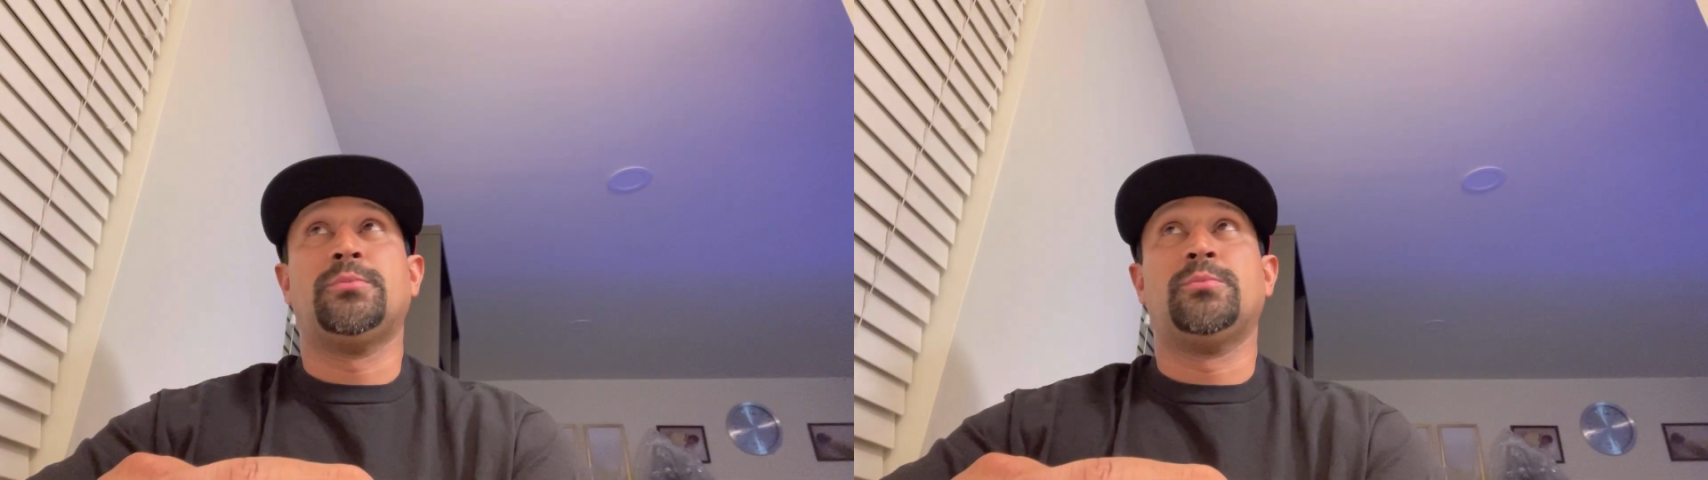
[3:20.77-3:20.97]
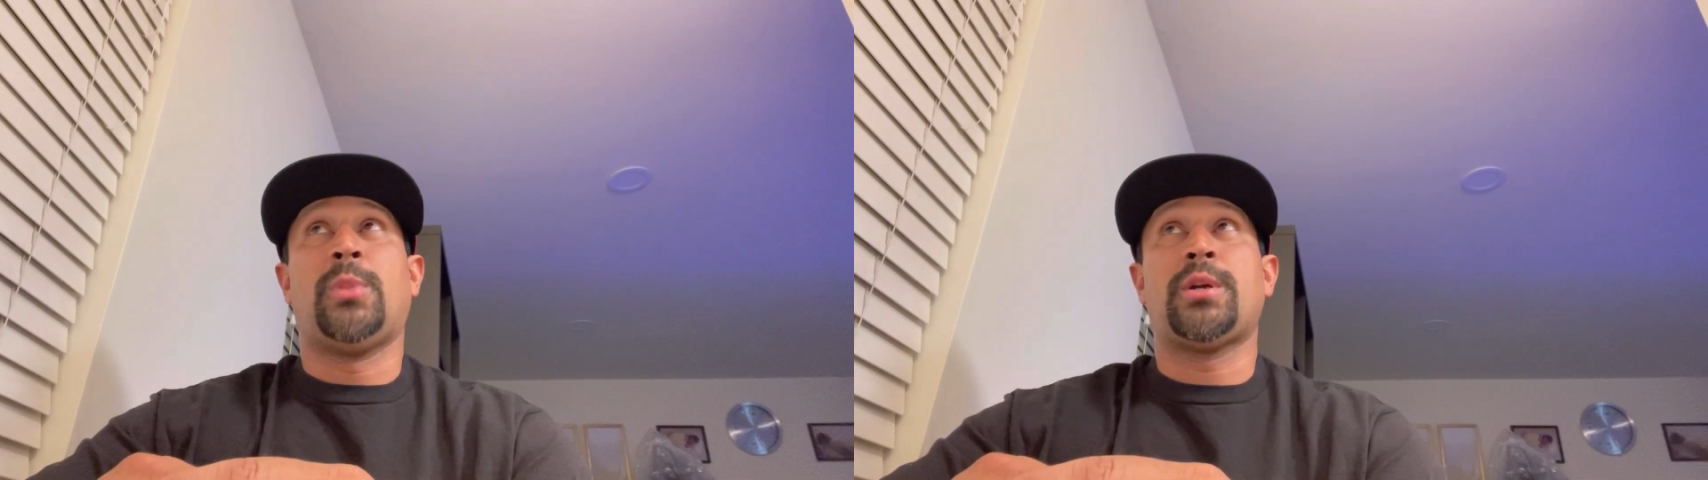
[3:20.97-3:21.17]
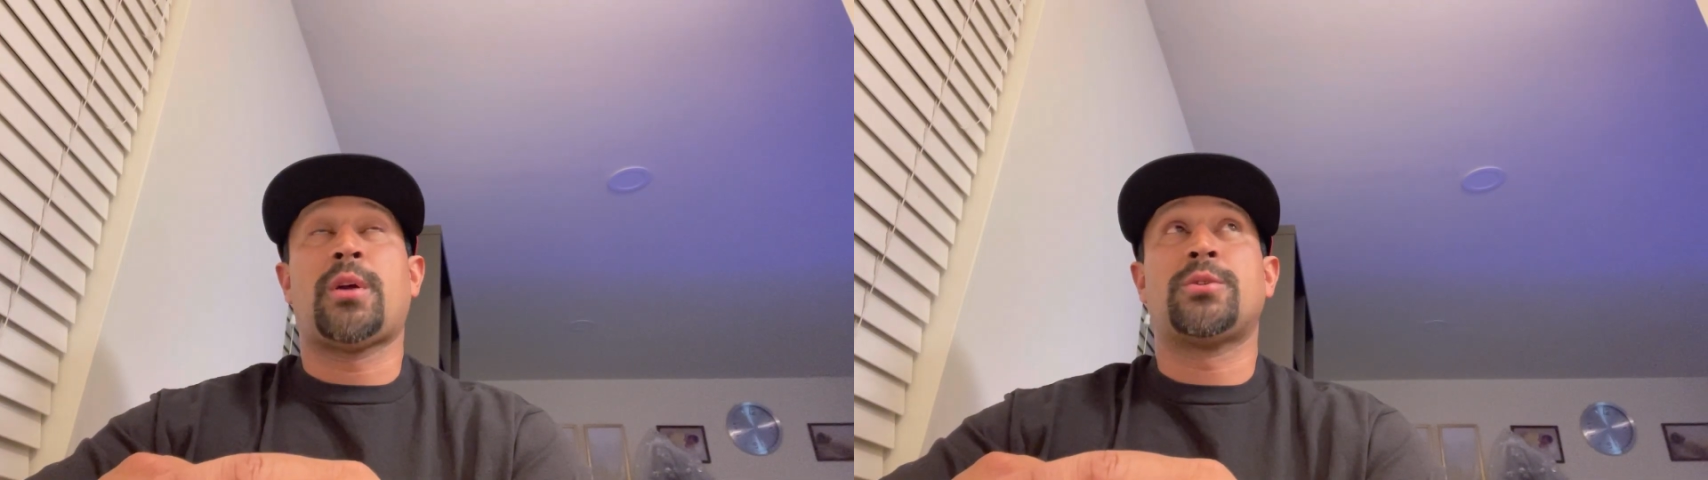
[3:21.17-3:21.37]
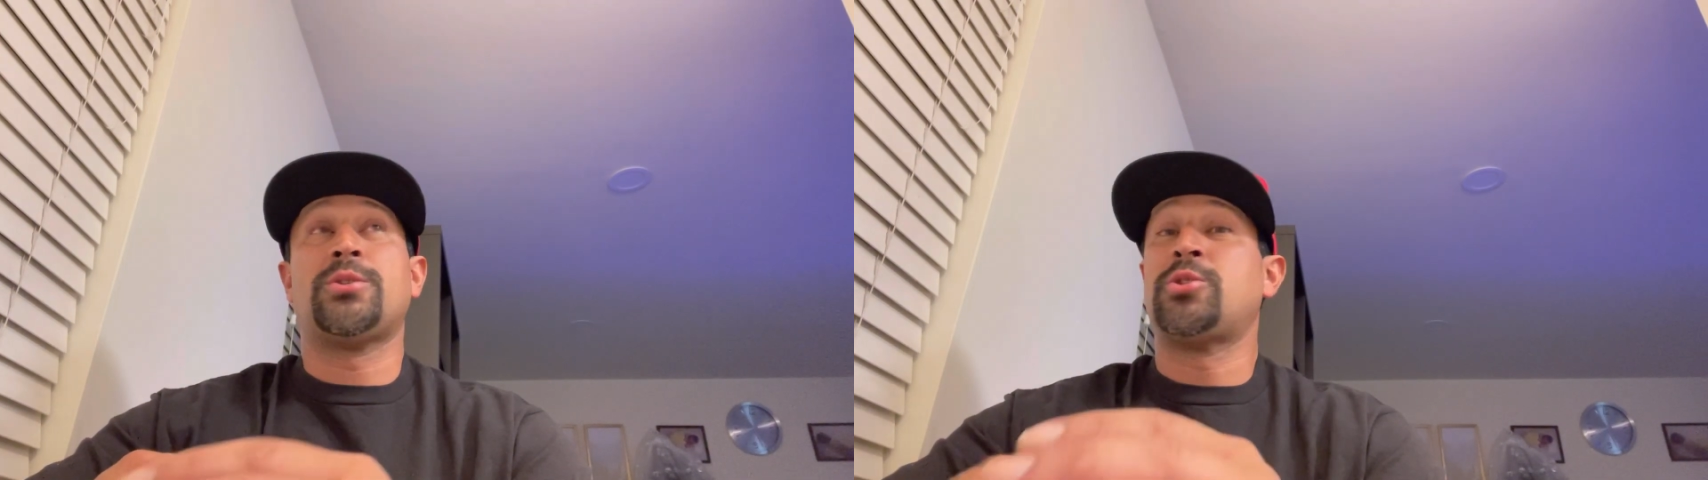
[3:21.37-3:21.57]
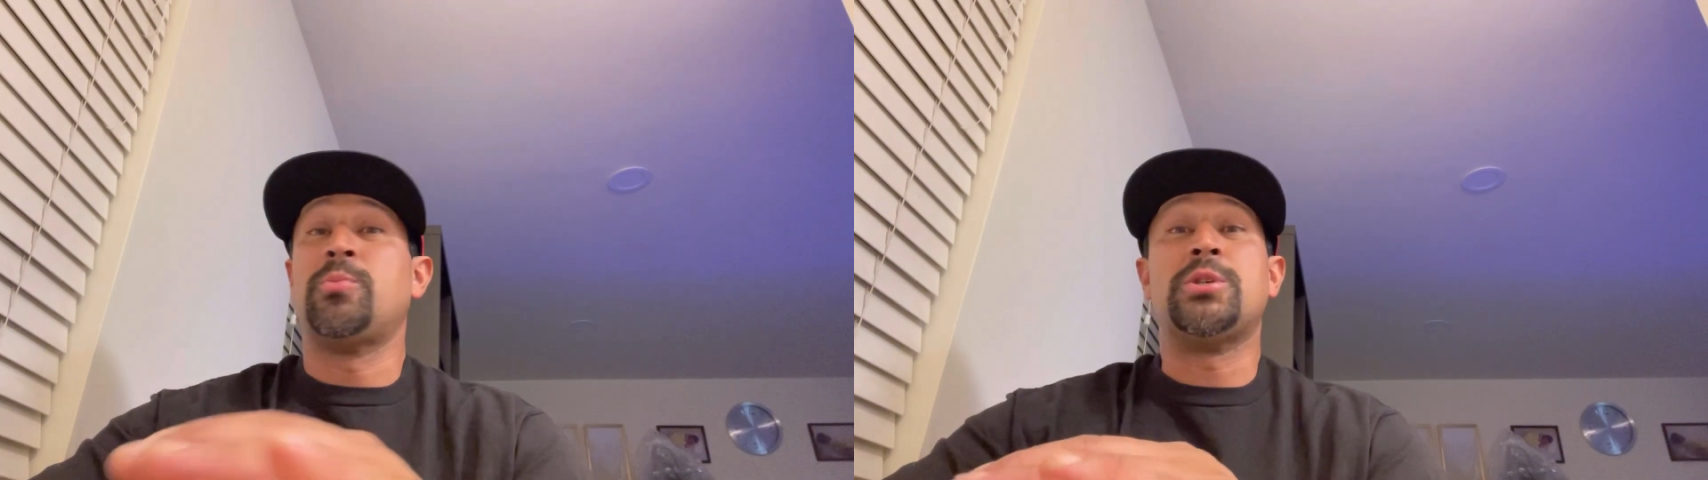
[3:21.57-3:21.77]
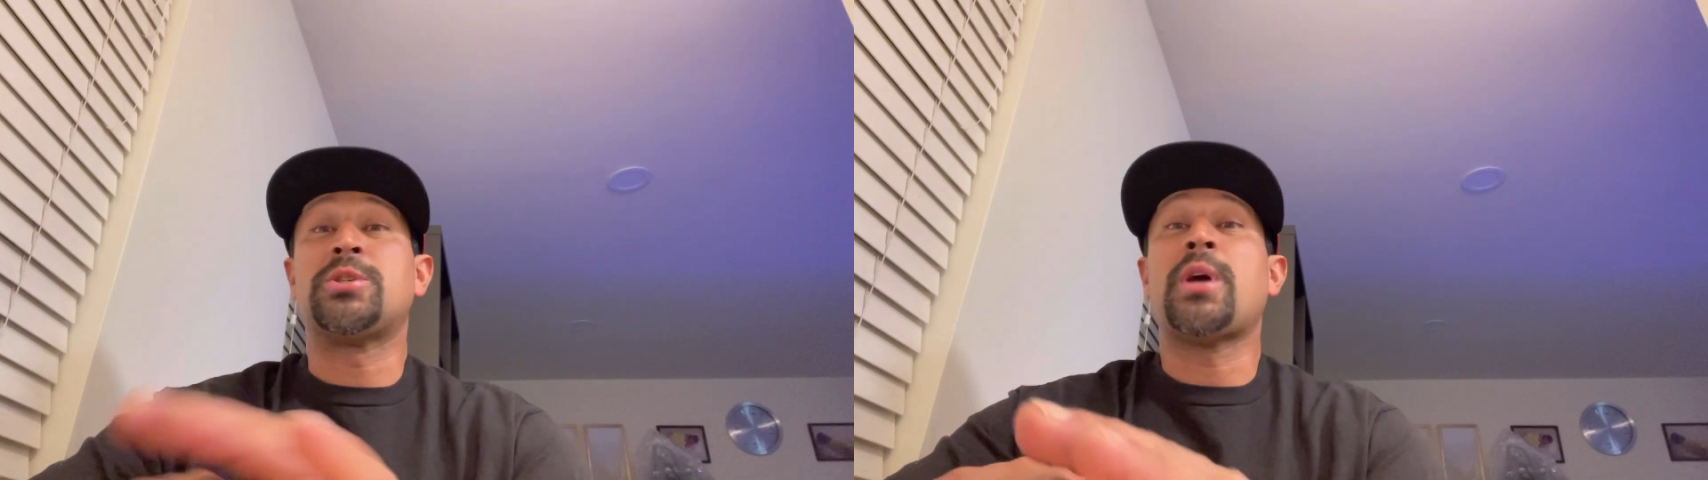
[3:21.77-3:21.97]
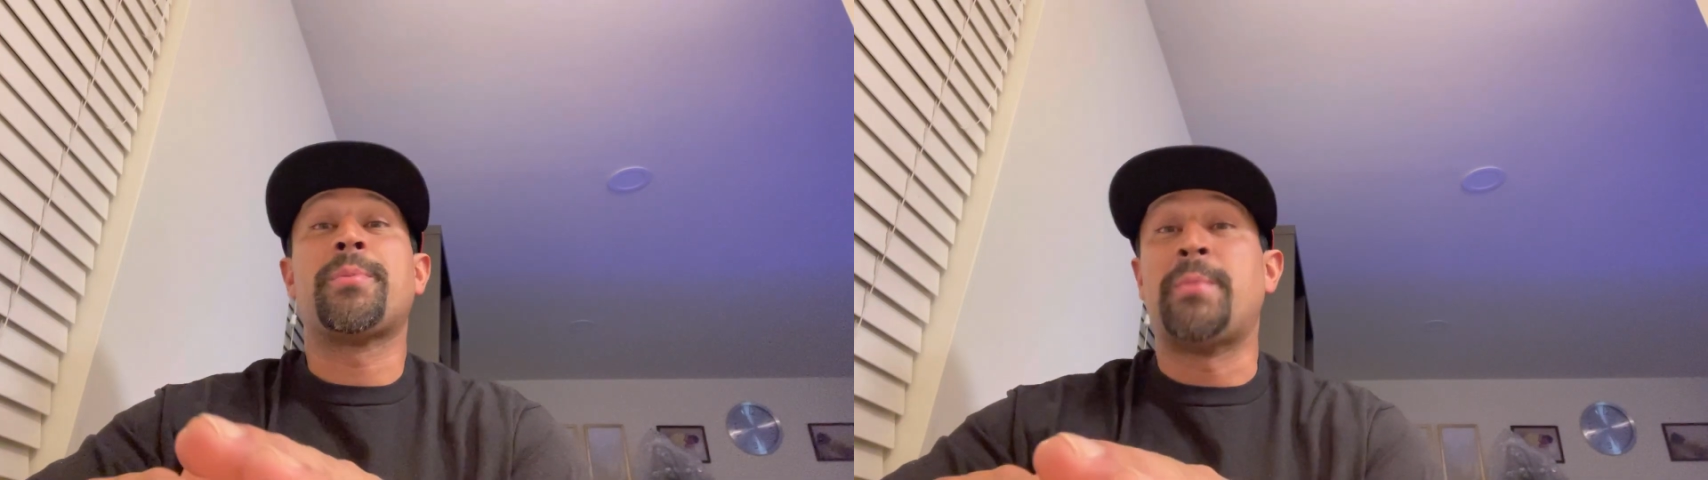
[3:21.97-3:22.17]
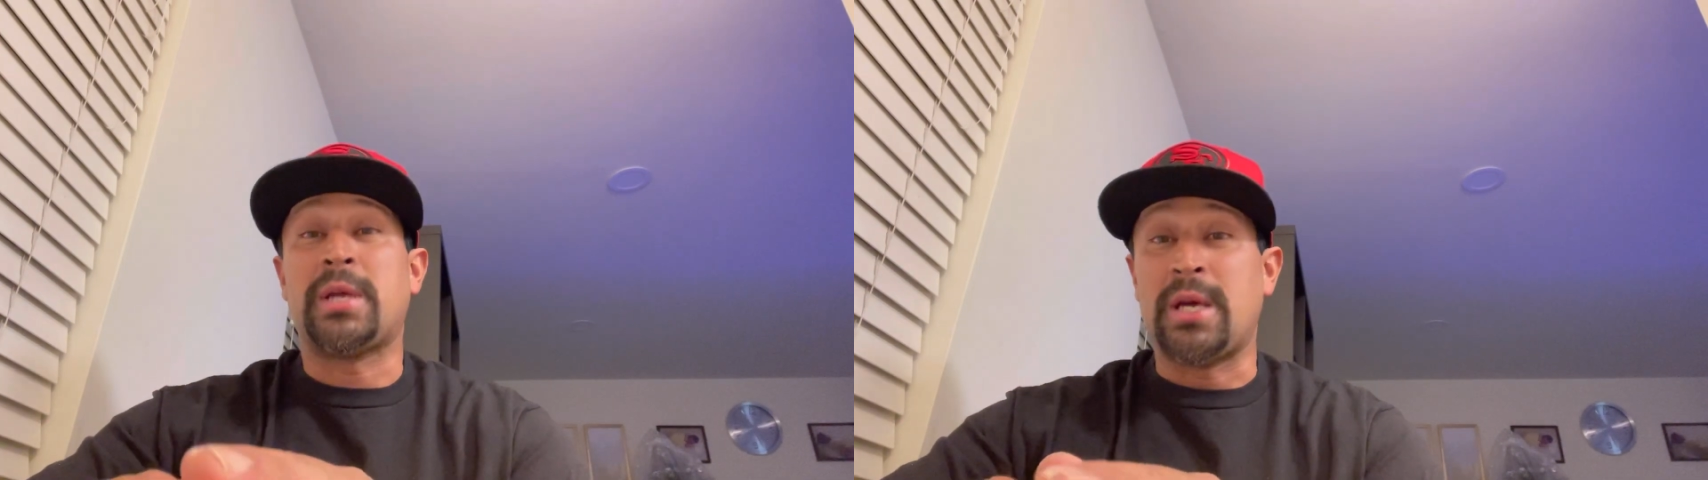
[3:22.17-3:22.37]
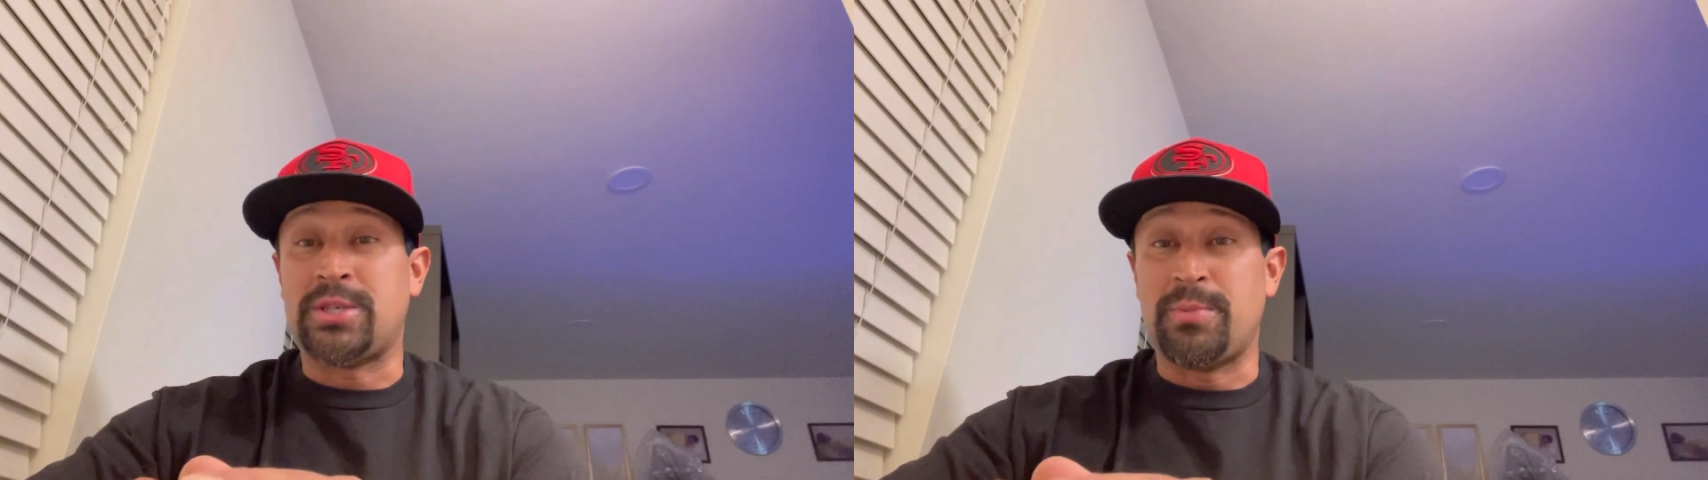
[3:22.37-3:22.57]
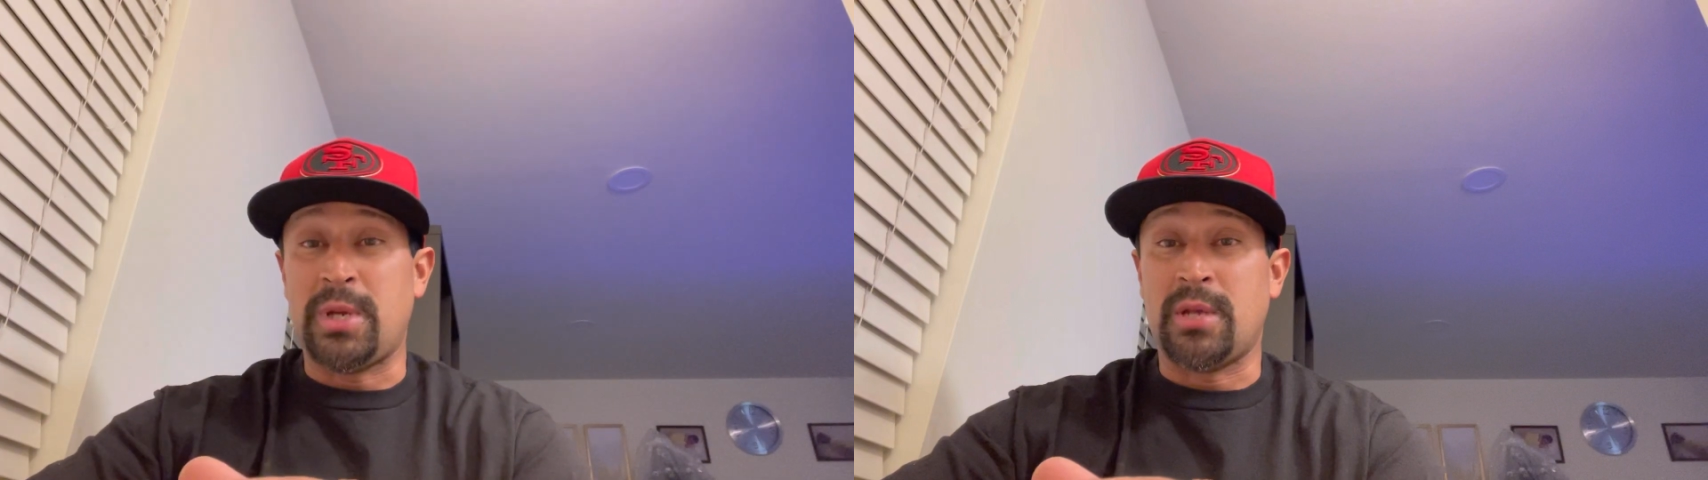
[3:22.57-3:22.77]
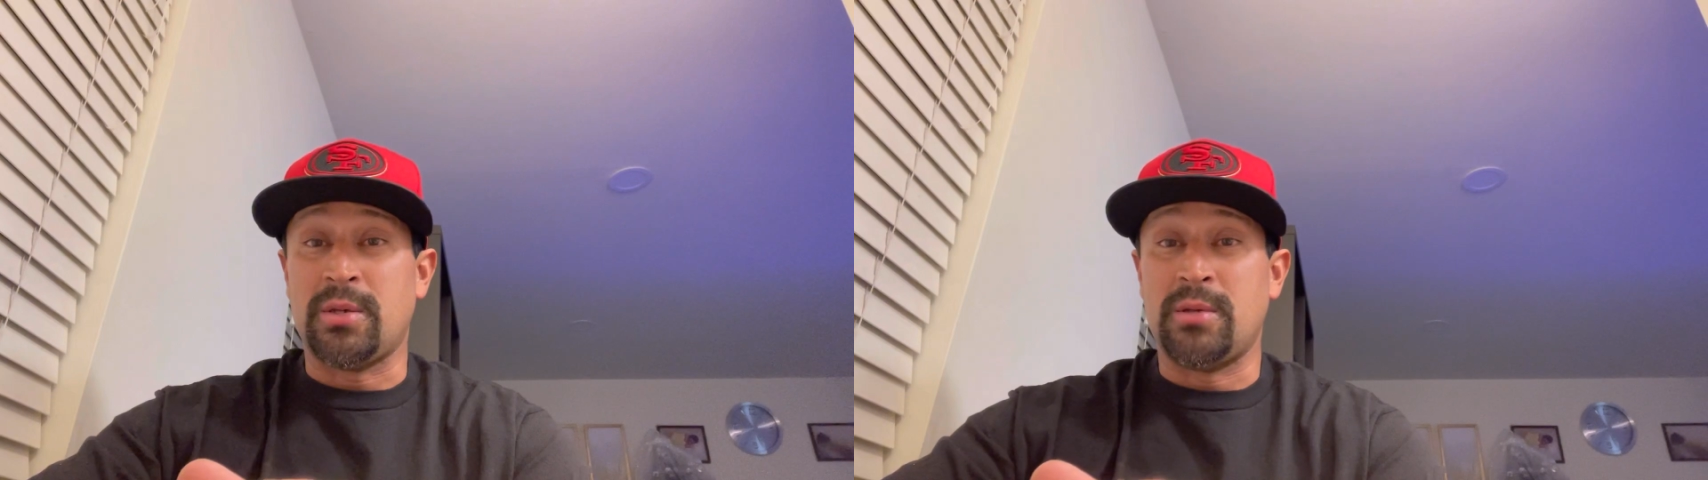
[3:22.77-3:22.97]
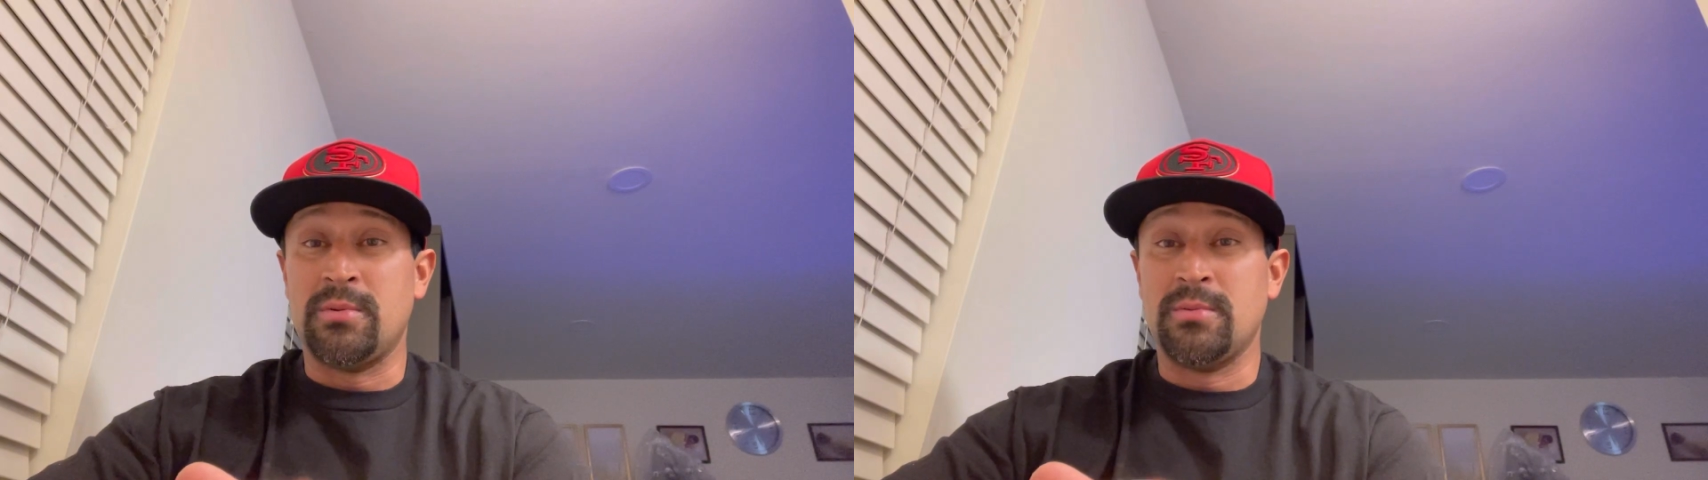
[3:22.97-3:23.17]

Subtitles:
my doctor just told me, just stop the medication immediately.